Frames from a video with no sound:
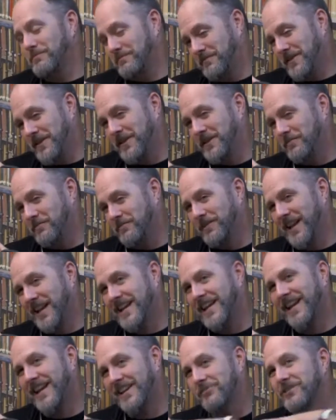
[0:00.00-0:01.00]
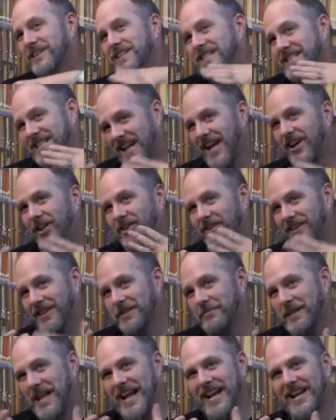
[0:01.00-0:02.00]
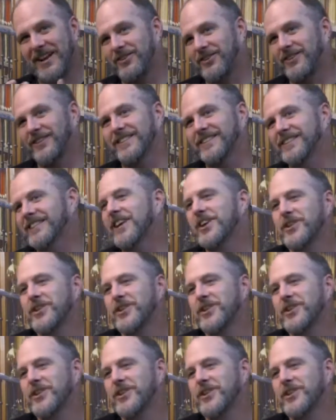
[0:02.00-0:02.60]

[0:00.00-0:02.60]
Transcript: you know like you can tell in the blackout curtain.